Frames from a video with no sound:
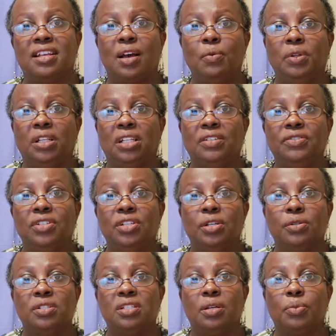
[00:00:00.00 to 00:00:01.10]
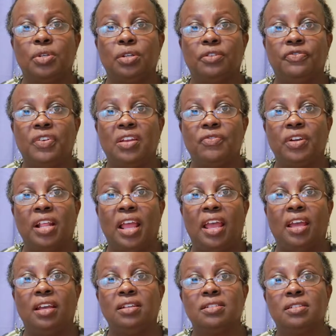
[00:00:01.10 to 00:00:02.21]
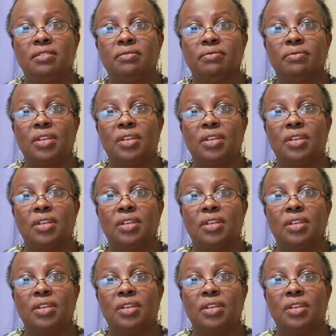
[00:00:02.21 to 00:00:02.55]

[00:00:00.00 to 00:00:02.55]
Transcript: I would love to know some of your favorite hacks.